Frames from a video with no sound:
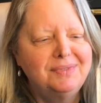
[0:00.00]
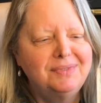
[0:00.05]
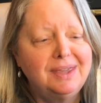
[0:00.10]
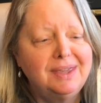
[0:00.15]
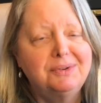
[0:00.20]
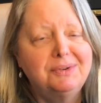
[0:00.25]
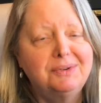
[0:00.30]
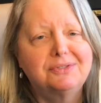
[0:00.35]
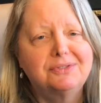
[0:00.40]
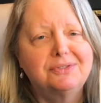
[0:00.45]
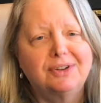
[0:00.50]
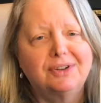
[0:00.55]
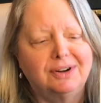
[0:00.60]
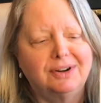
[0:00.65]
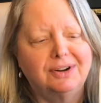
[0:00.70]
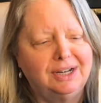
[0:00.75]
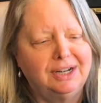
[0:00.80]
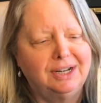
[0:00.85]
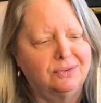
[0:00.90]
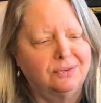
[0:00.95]
He was
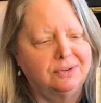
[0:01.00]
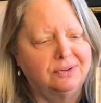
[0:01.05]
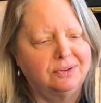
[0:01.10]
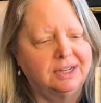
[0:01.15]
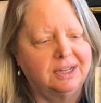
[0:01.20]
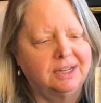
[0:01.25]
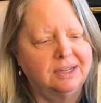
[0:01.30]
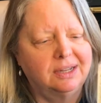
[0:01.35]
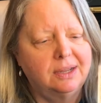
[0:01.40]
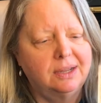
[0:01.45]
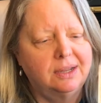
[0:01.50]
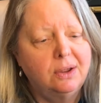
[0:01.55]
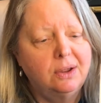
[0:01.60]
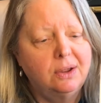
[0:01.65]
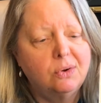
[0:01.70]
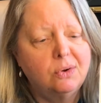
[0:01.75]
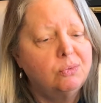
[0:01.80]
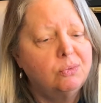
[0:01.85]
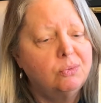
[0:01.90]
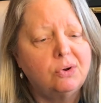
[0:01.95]
very lonely.
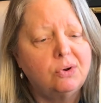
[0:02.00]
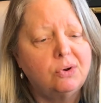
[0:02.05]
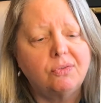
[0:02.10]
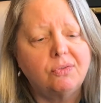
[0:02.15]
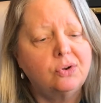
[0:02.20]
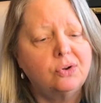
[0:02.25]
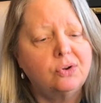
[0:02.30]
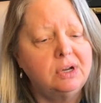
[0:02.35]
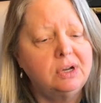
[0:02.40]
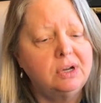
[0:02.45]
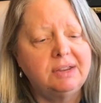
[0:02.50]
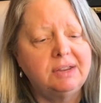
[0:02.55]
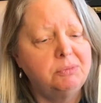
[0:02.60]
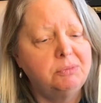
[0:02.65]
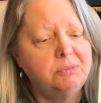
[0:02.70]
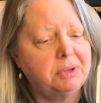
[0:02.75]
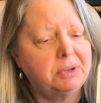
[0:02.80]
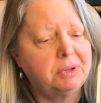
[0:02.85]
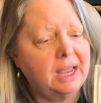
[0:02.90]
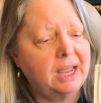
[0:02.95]
Rudolph couldn't
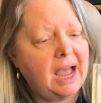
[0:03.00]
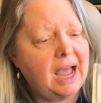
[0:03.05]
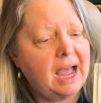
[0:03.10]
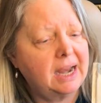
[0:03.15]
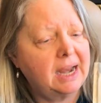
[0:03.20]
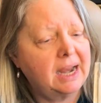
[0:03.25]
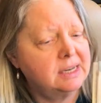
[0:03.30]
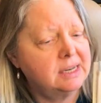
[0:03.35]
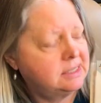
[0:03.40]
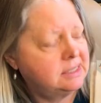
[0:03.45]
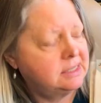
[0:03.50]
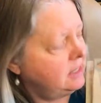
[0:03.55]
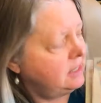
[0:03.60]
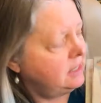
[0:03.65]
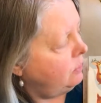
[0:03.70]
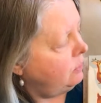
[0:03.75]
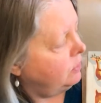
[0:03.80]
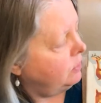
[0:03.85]
even play hide and seek